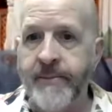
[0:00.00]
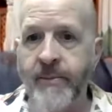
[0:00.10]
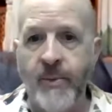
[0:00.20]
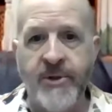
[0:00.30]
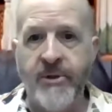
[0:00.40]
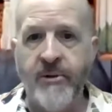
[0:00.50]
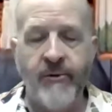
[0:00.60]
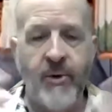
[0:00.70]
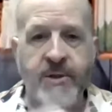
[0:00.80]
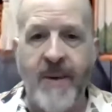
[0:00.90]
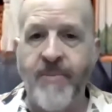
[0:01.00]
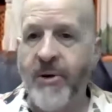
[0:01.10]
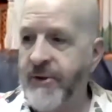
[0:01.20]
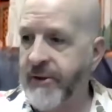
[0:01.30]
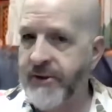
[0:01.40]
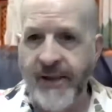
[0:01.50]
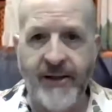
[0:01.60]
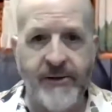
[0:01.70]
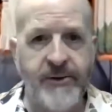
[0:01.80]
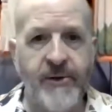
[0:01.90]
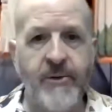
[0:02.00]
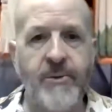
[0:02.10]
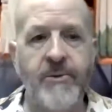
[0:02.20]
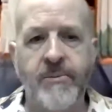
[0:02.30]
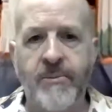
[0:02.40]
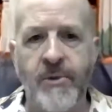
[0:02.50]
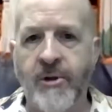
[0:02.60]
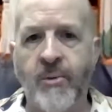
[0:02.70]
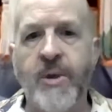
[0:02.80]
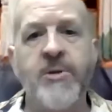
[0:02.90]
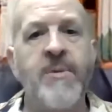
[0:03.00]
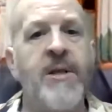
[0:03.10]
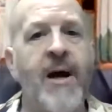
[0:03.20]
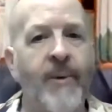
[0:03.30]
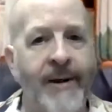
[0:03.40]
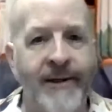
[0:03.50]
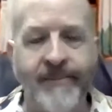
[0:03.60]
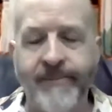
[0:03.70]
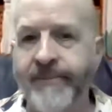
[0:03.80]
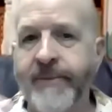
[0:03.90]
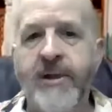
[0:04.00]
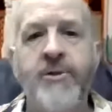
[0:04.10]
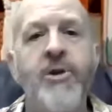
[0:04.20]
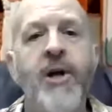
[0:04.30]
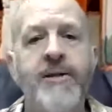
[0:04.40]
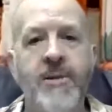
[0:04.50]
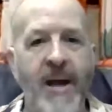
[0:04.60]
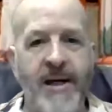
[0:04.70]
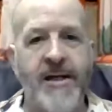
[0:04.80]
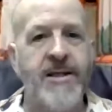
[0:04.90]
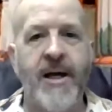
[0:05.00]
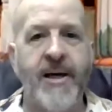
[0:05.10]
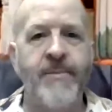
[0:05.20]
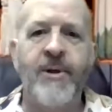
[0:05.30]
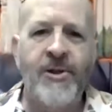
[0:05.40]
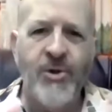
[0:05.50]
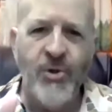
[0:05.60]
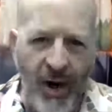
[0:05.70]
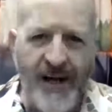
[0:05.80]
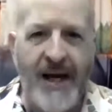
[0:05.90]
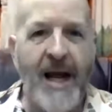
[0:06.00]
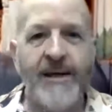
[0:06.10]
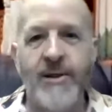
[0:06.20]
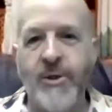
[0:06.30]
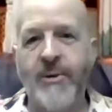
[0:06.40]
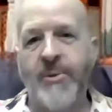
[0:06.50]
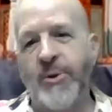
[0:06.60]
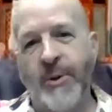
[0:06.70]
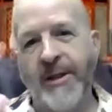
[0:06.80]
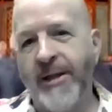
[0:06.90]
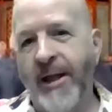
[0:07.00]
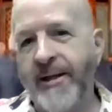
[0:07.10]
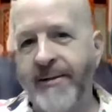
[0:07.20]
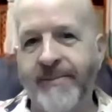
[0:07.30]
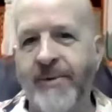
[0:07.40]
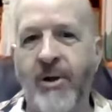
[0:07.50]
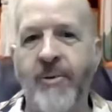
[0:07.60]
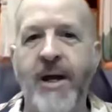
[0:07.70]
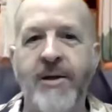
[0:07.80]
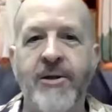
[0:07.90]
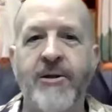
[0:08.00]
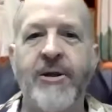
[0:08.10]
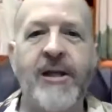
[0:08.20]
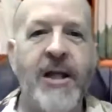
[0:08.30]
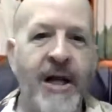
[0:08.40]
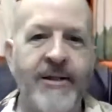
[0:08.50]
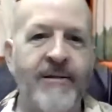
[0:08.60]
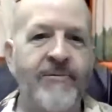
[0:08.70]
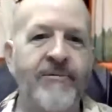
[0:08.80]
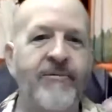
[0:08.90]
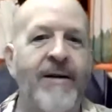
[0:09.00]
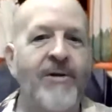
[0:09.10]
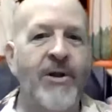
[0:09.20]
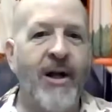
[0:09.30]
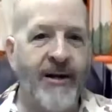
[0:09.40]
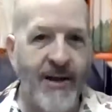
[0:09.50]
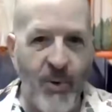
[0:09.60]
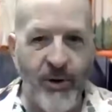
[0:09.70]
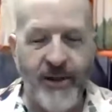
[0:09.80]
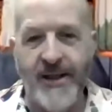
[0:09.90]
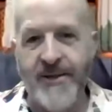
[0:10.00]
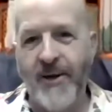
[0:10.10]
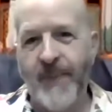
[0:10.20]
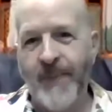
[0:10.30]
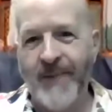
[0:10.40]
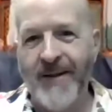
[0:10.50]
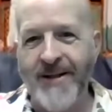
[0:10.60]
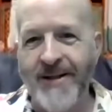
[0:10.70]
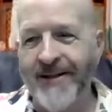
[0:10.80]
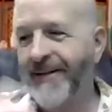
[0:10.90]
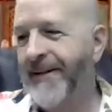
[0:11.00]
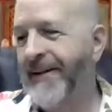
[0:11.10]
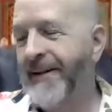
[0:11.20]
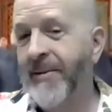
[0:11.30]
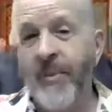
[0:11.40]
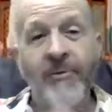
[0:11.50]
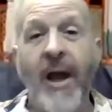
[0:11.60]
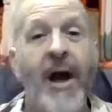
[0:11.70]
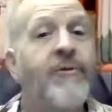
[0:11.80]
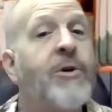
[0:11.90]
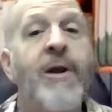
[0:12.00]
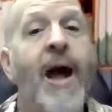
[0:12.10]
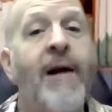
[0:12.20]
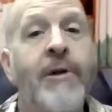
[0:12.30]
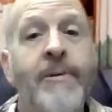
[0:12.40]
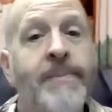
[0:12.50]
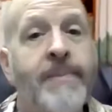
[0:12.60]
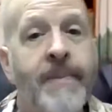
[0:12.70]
which of course my personal cell. So you can reach me that way just about any time. Try to not do it between 9:30 at night and 5 o'clock in the morning. That's all. But if you have to, you have to.